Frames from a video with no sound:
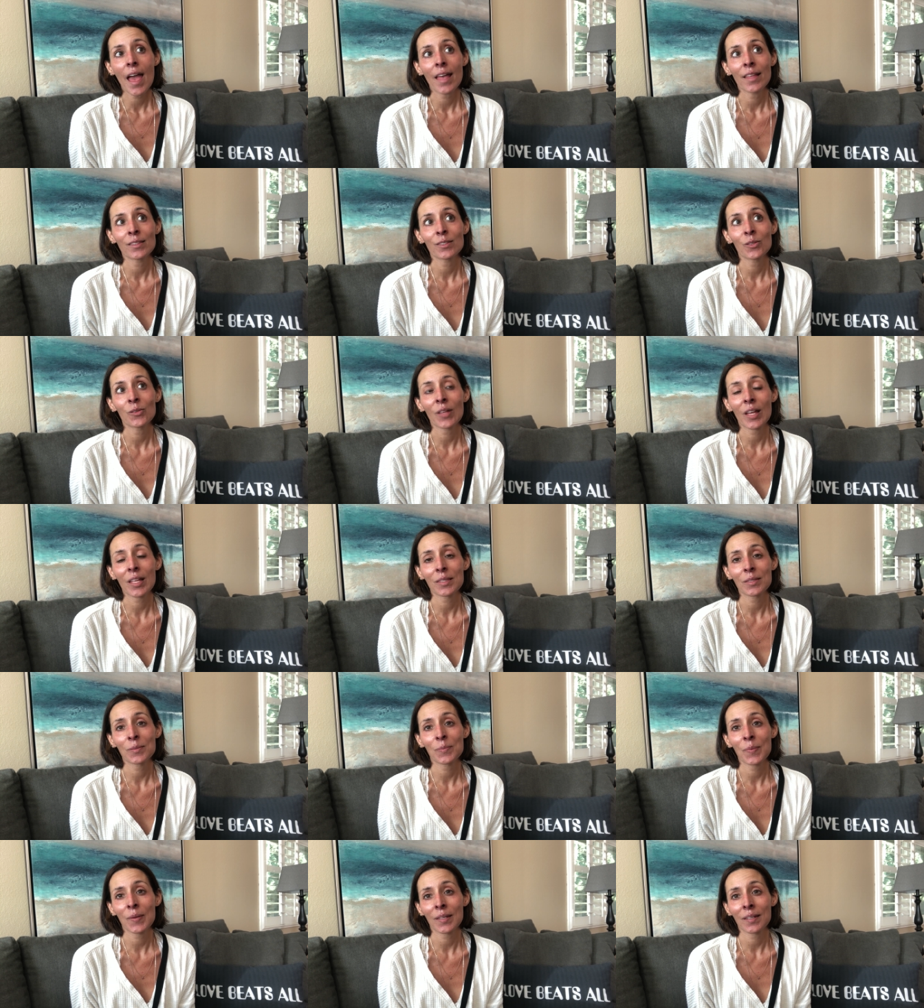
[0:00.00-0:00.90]
And so
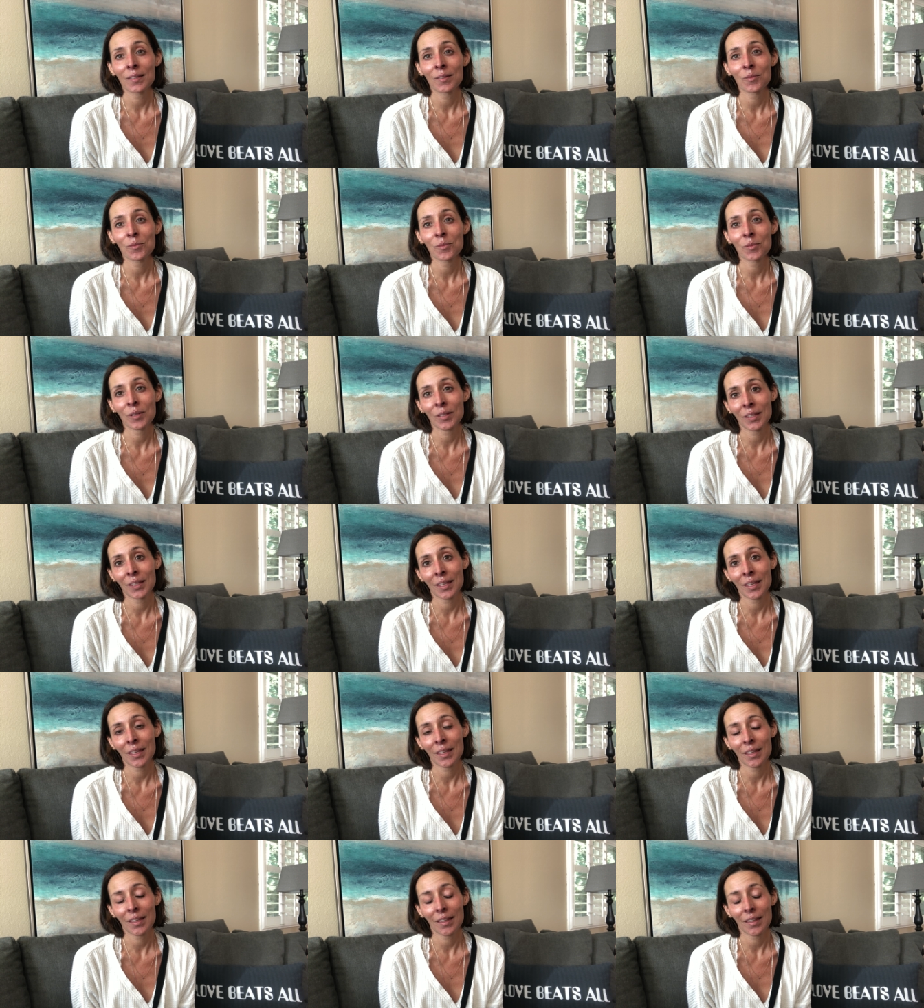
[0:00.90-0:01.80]
that's been
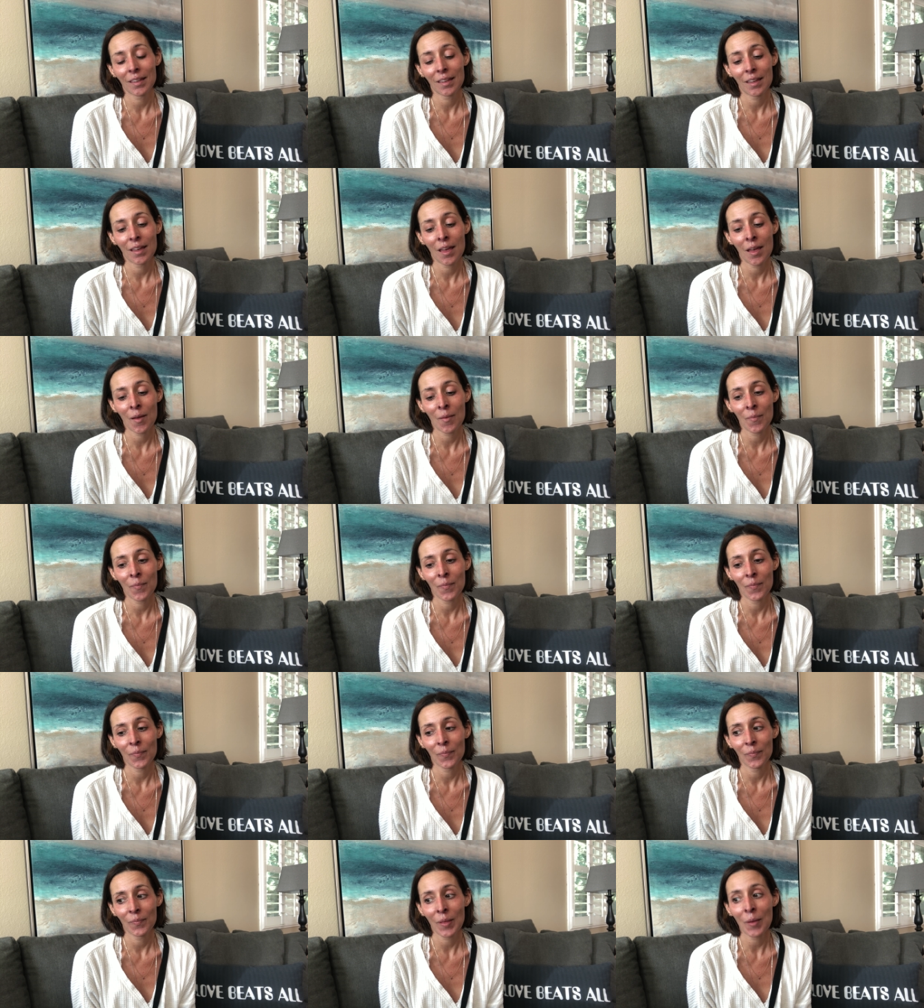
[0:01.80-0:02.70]
really, um,
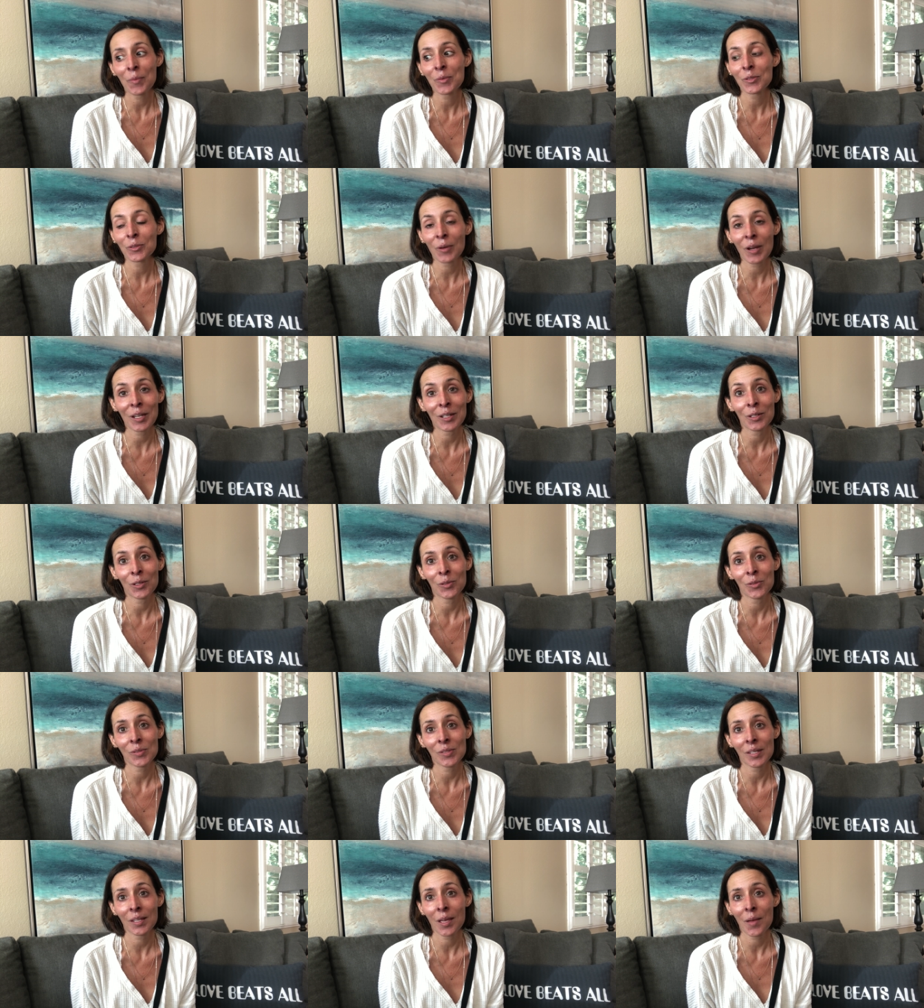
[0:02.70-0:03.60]
that was great
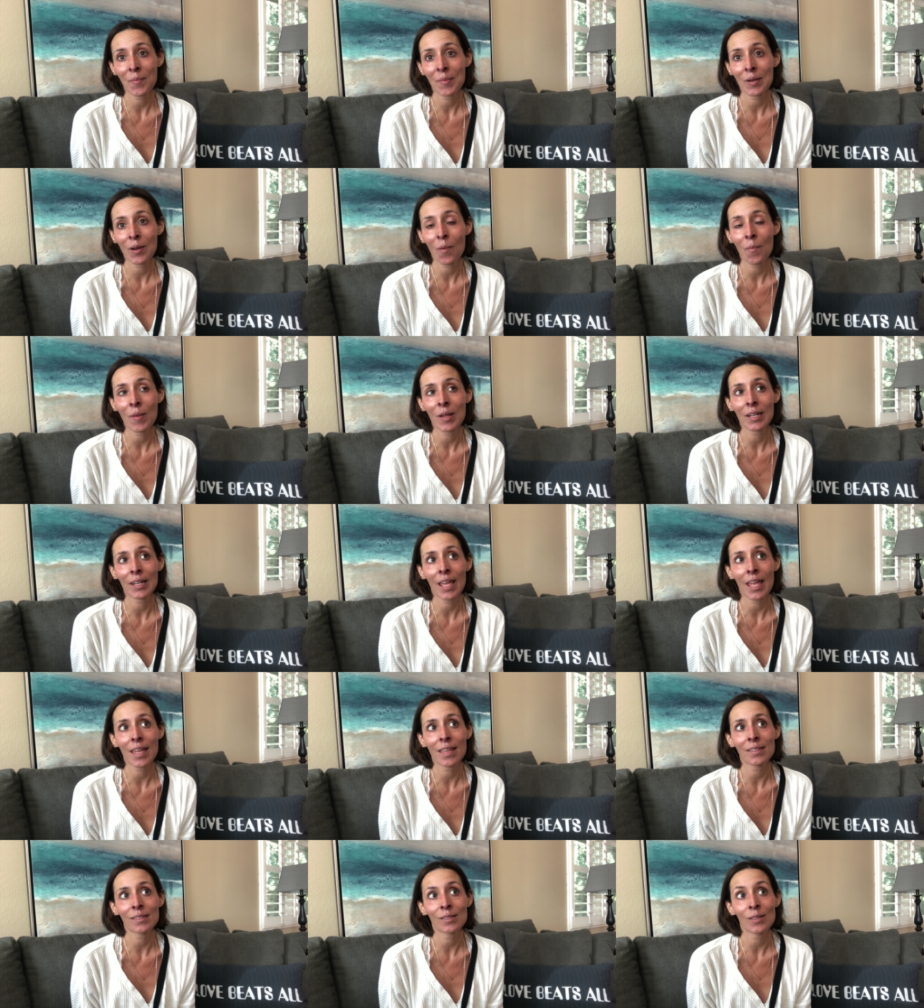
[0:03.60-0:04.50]
news to come in on
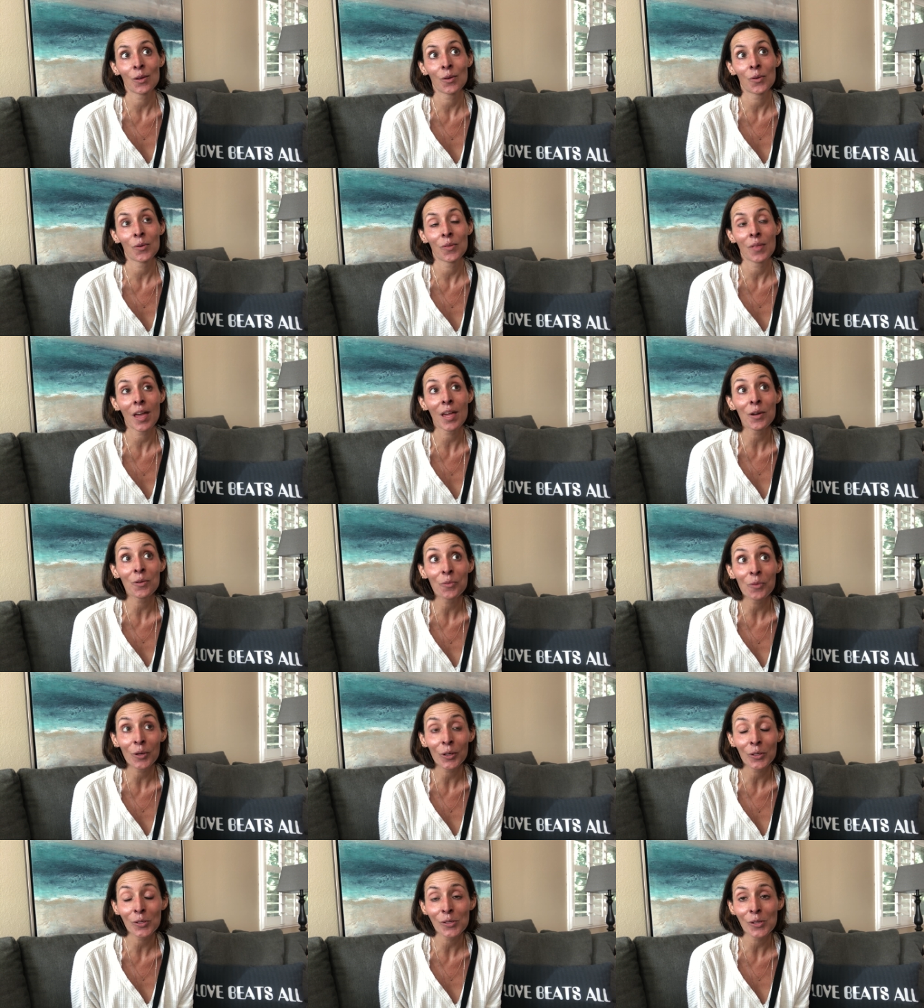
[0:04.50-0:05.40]
Monday. So that
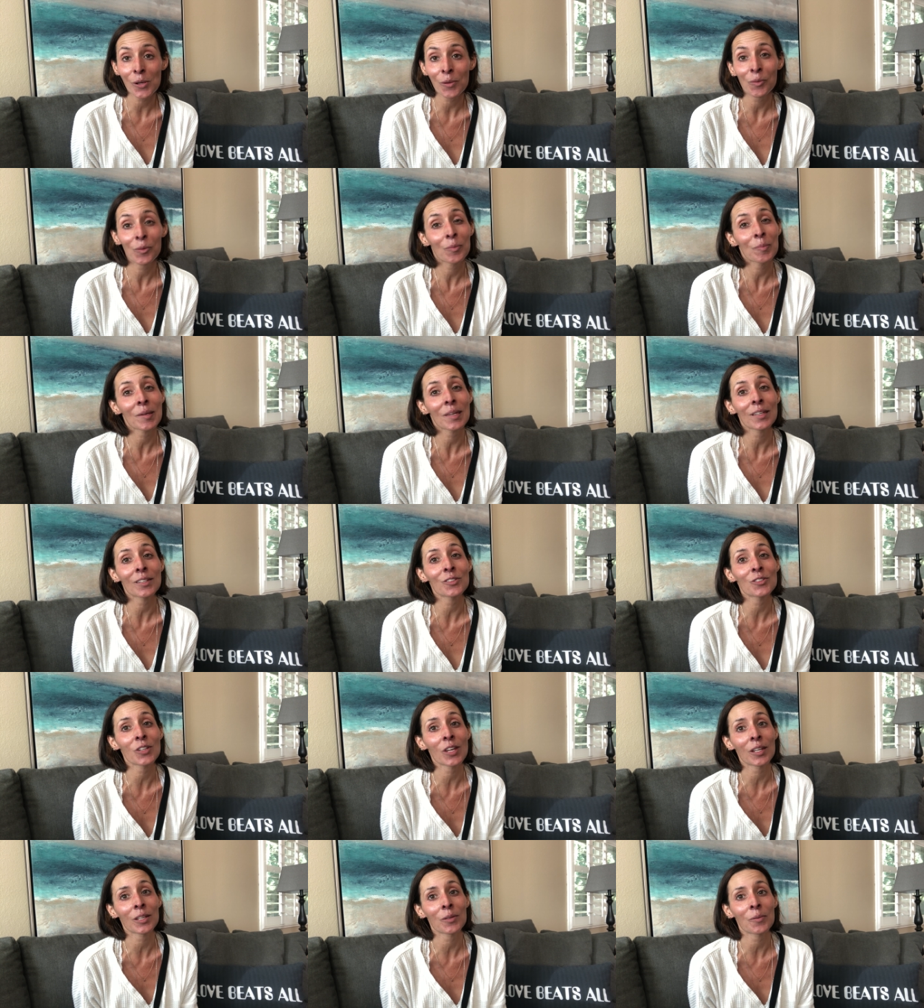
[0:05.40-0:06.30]
award show will be in
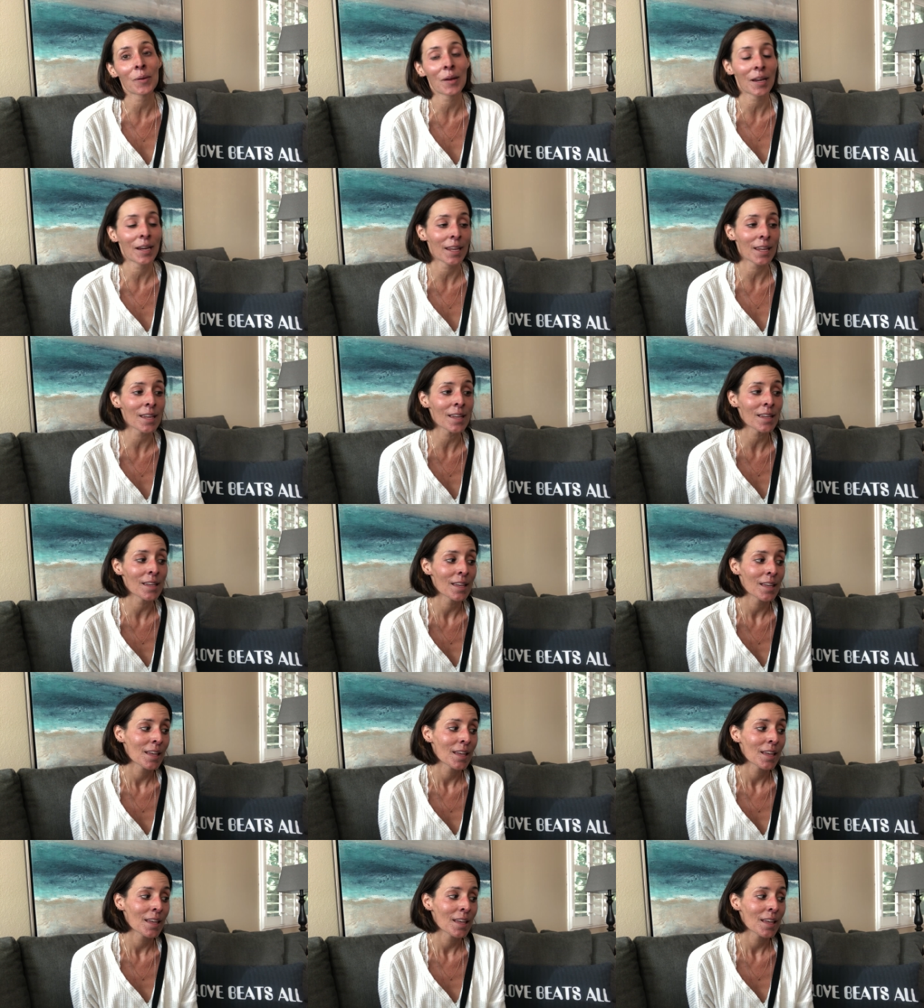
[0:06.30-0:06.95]
January.